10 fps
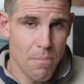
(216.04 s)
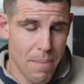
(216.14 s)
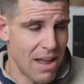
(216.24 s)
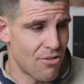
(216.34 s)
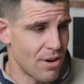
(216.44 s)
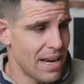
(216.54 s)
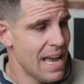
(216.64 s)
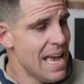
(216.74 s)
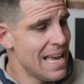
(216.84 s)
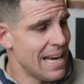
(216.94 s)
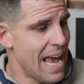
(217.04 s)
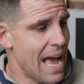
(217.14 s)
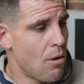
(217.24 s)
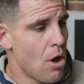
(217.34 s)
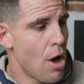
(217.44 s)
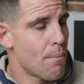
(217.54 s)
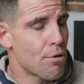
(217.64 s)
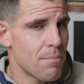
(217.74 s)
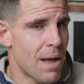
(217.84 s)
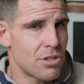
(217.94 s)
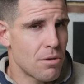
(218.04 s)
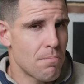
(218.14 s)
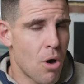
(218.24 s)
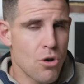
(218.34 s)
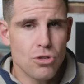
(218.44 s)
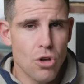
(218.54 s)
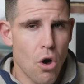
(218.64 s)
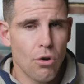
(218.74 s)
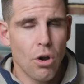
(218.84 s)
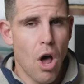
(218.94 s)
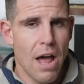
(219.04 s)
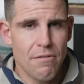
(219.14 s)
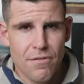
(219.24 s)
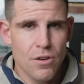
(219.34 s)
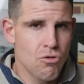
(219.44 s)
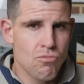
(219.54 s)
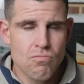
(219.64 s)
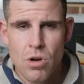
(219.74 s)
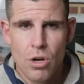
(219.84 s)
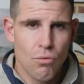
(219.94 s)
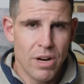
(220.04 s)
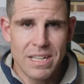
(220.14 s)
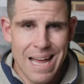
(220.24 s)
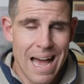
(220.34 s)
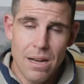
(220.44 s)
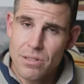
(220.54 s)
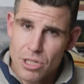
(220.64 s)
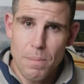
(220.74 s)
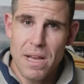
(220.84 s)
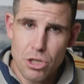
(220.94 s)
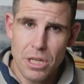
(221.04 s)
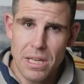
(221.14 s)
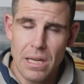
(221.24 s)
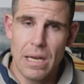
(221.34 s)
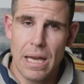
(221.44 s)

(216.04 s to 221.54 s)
battery. Now, pretty much most online film retailers, especially here